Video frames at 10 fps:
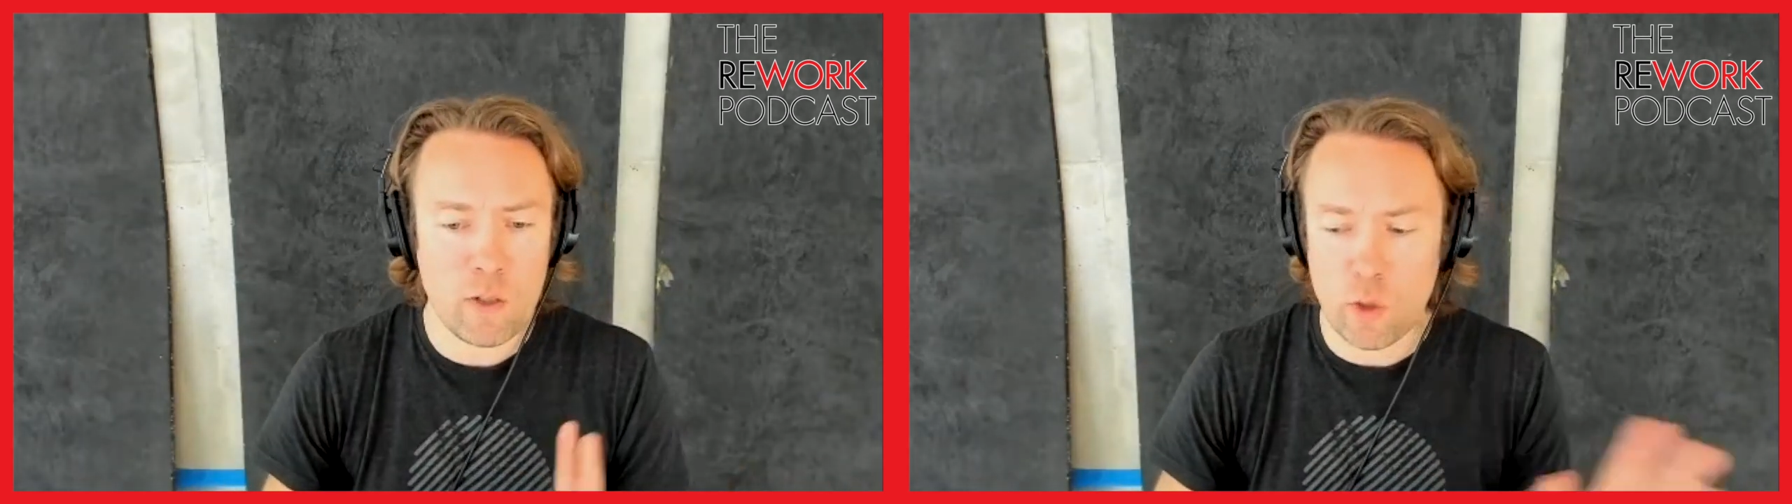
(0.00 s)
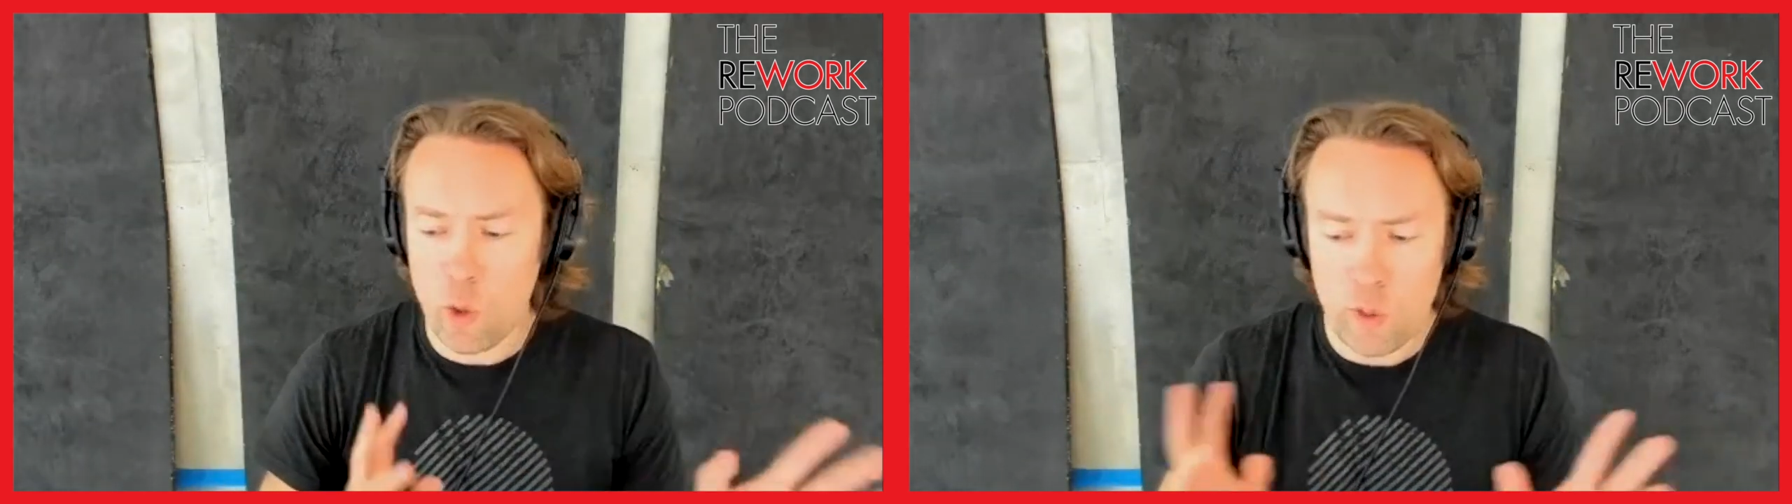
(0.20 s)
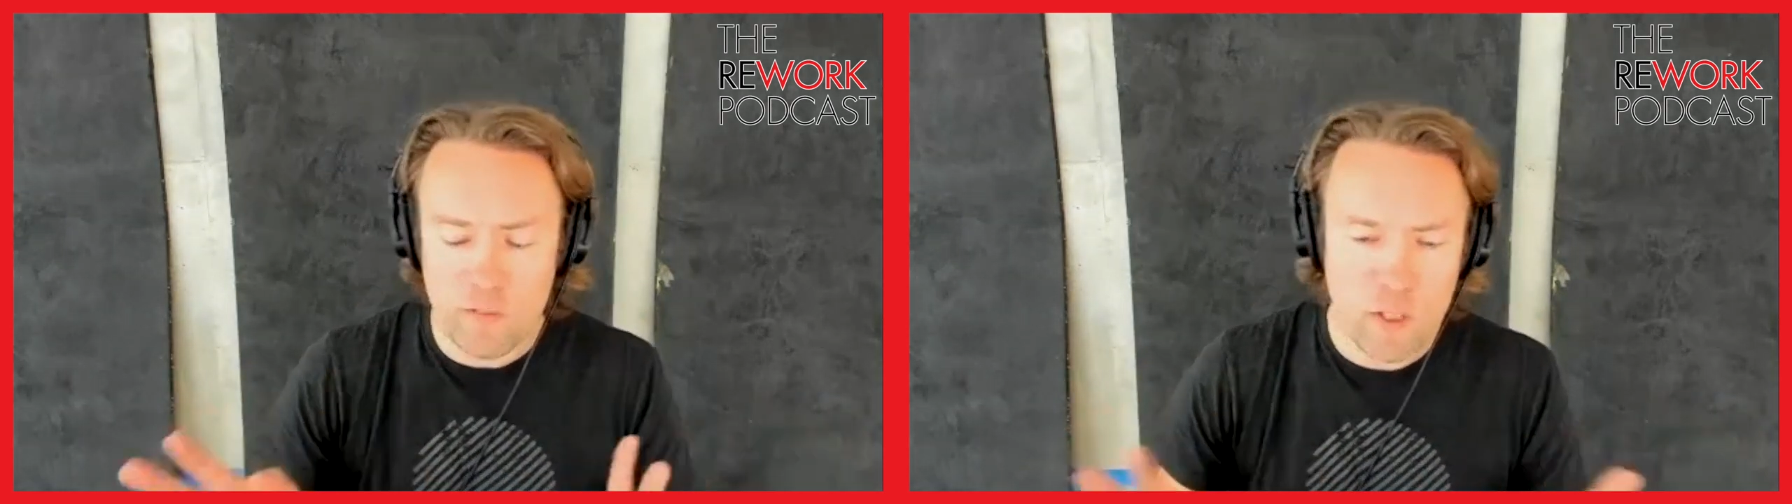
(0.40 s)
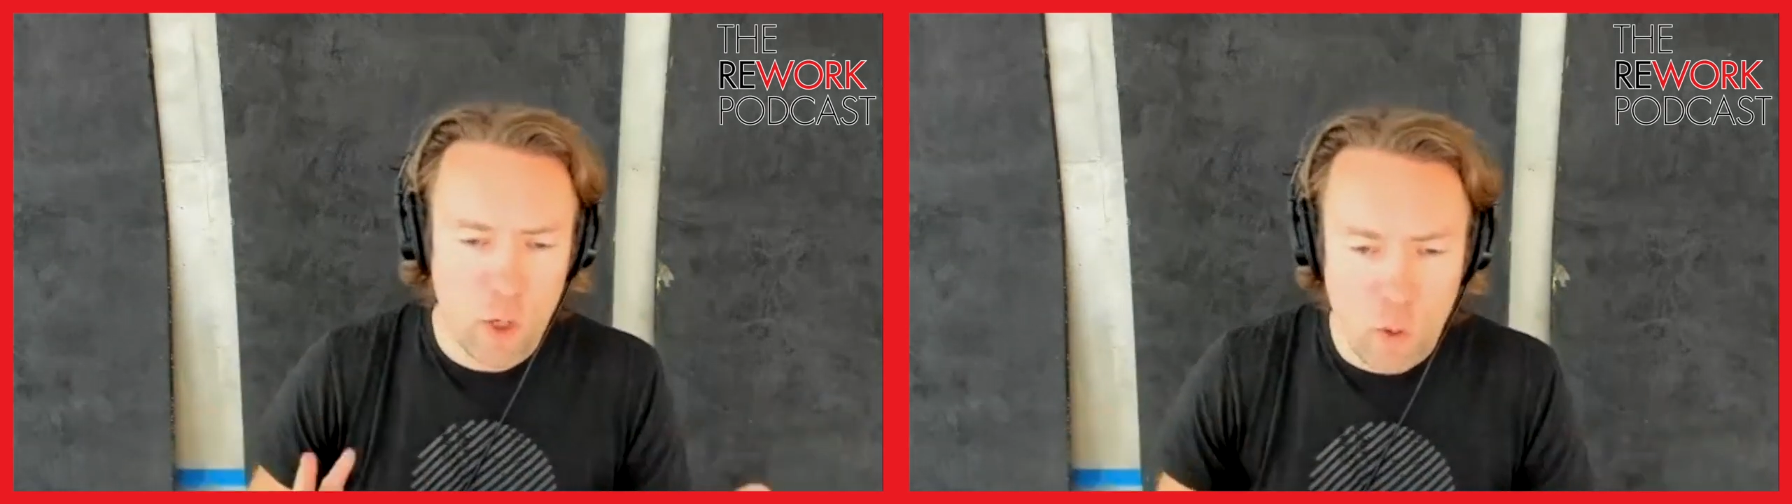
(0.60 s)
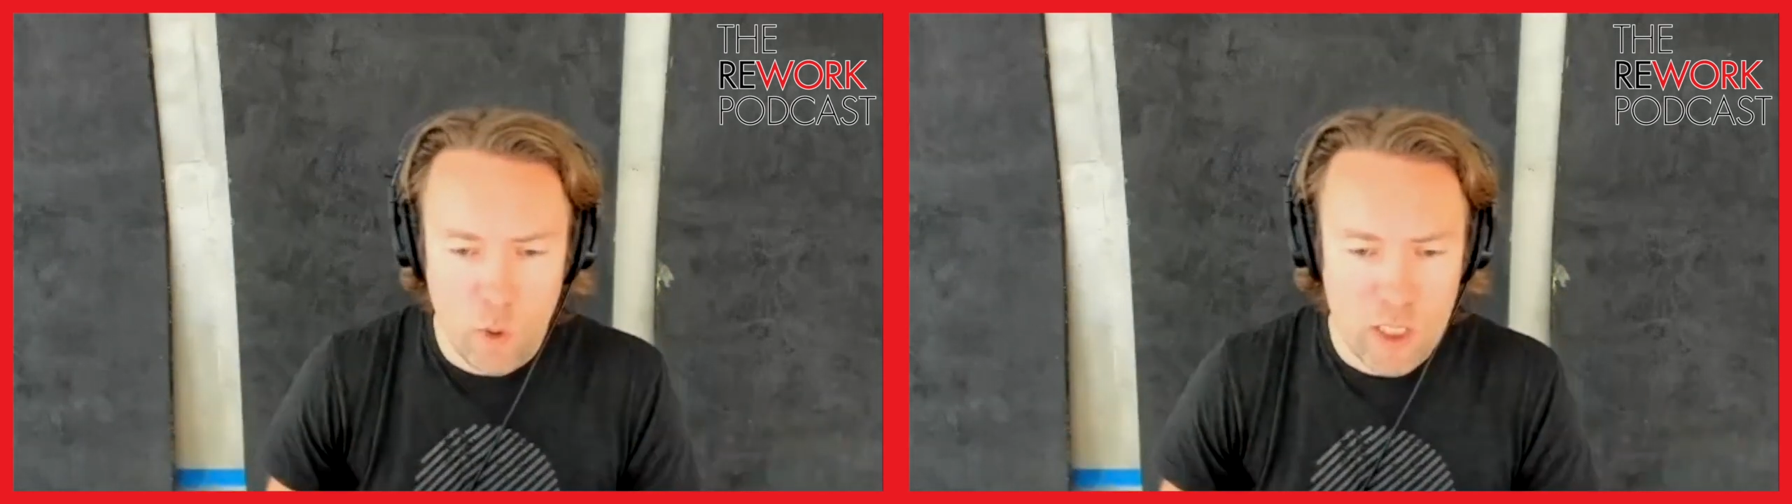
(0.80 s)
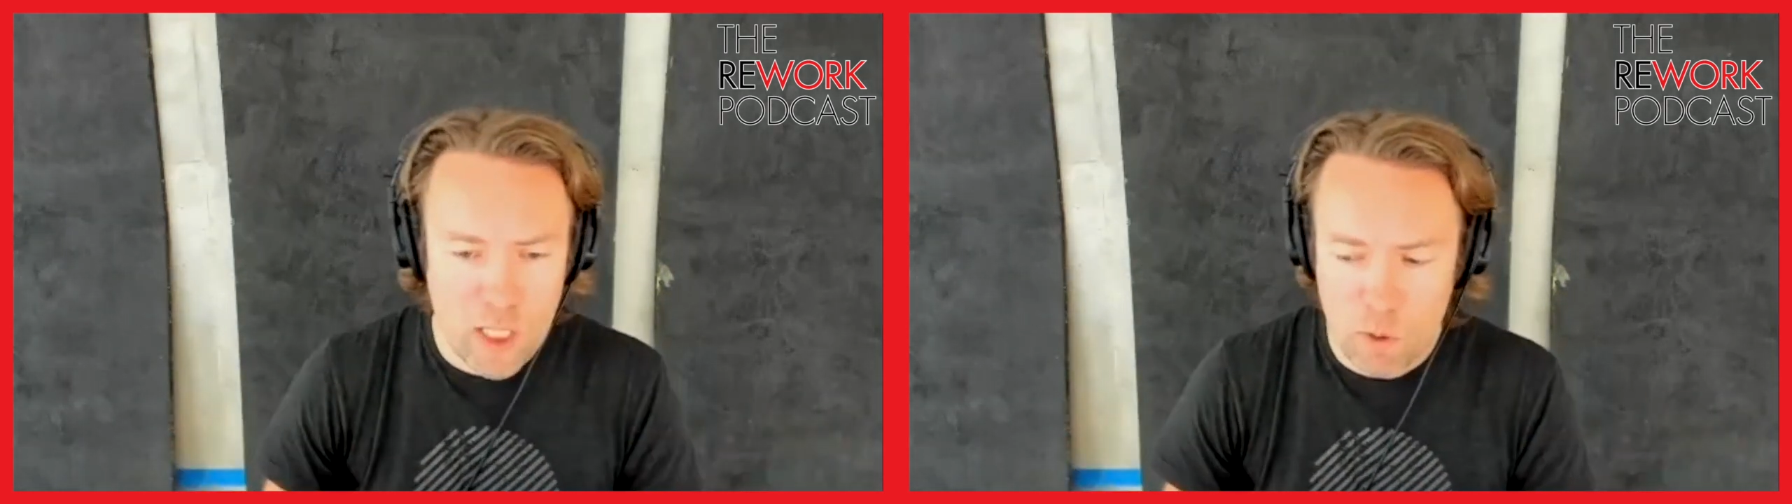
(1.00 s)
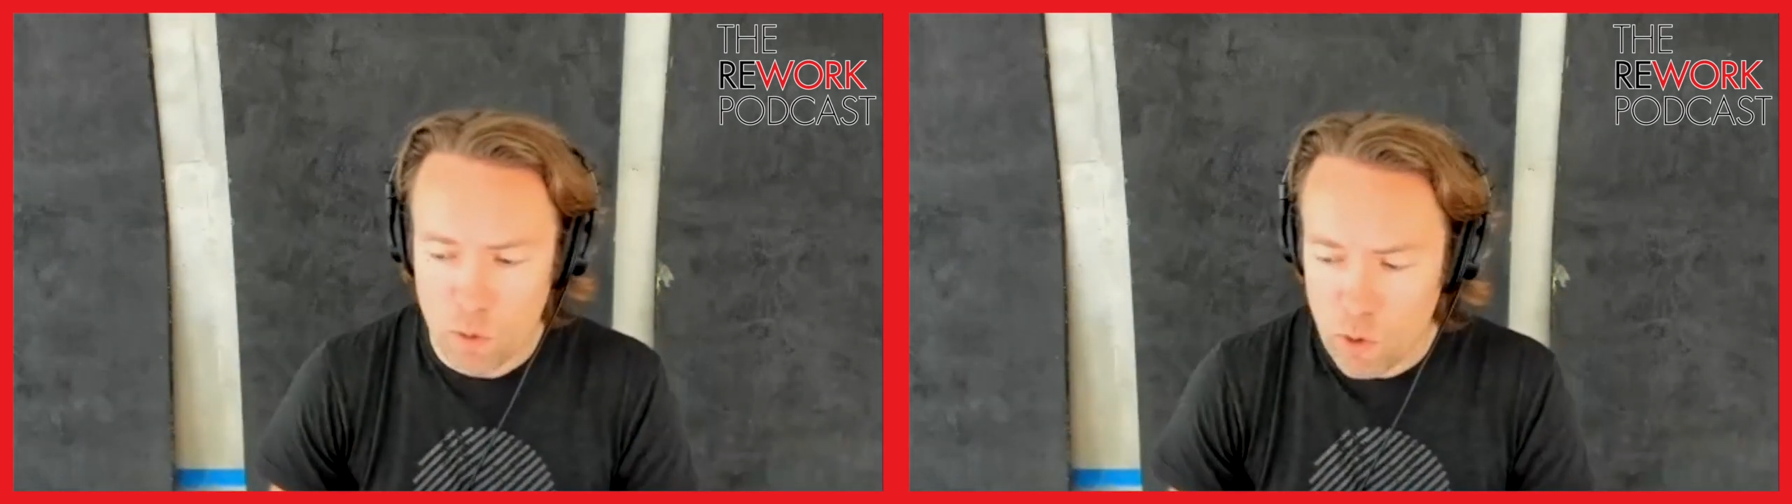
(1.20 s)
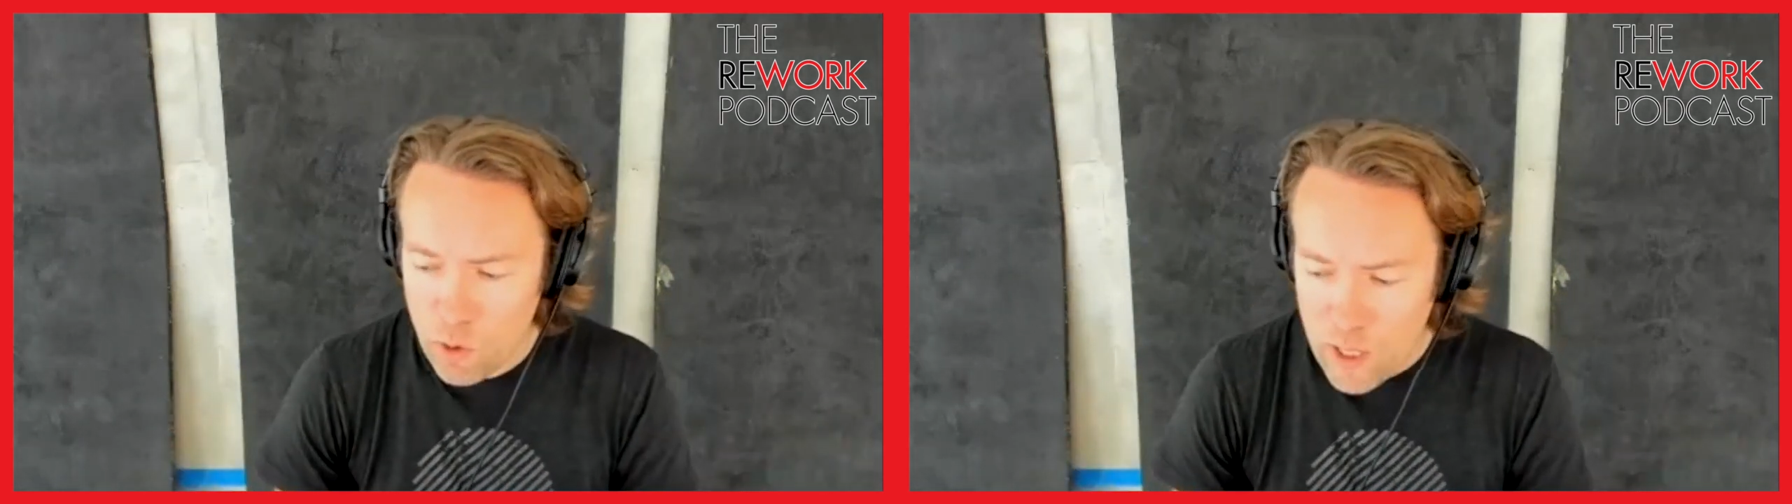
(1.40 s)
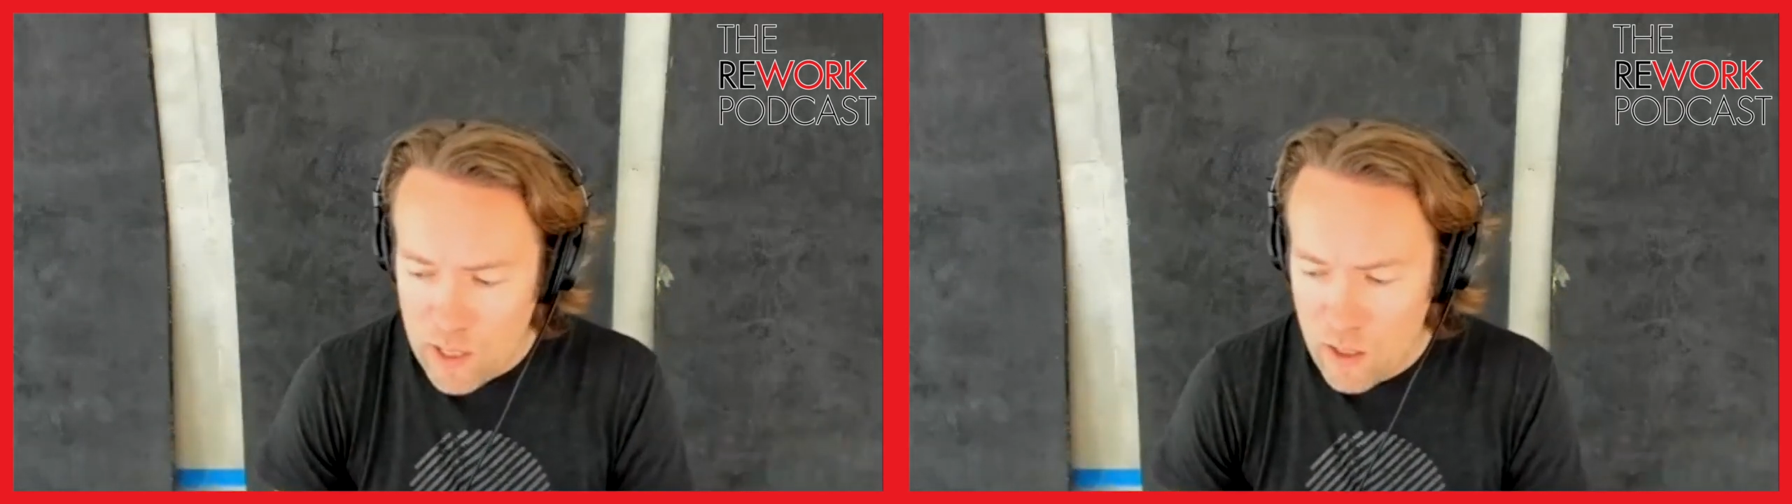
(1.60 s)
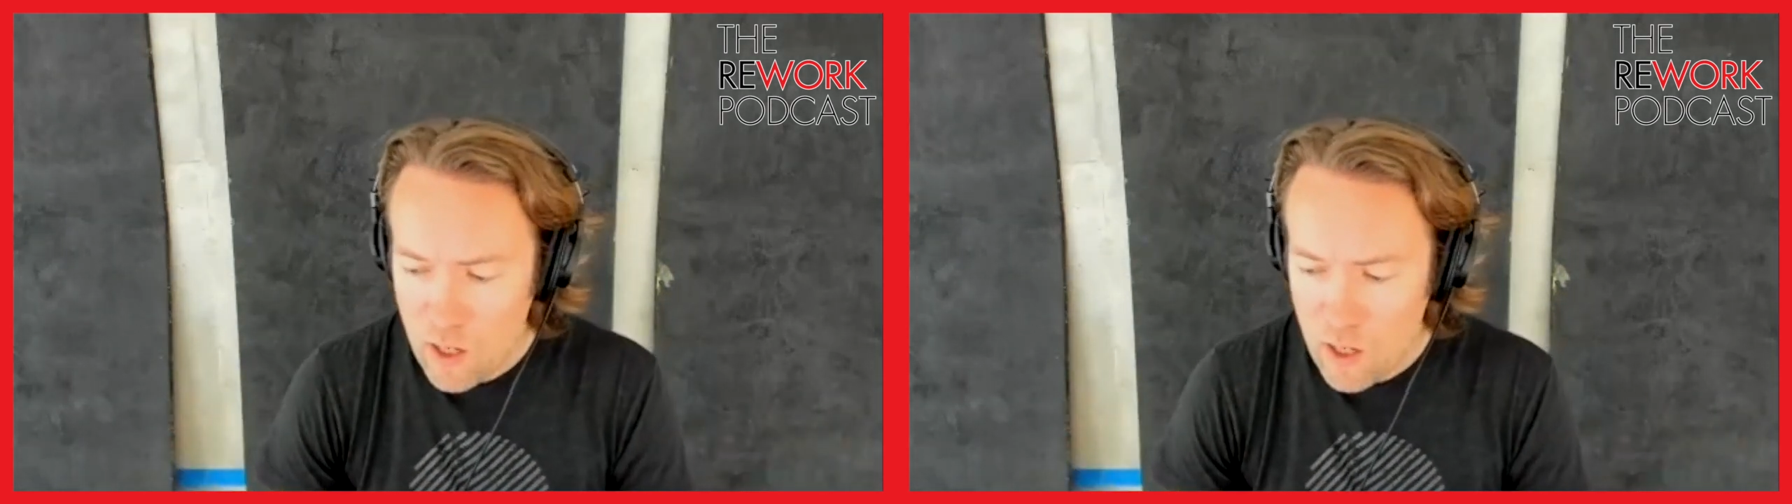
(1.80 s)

you don't even know which time zone you're in.